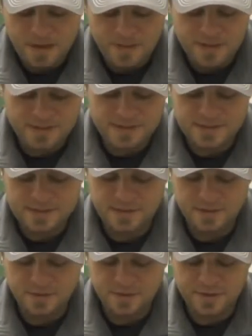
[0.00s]
And this is a
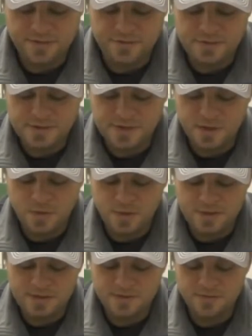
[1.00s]
little different
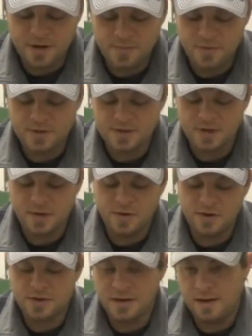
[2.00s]
sequence of numbers, and I'm
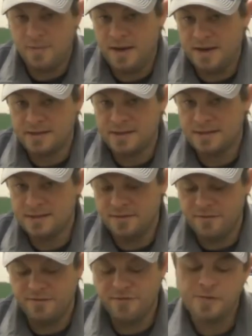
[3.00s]
going to try to make sense
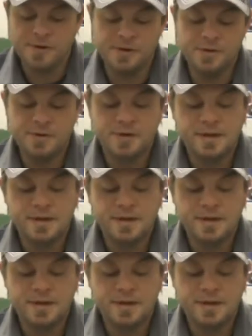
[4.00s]
of it for you.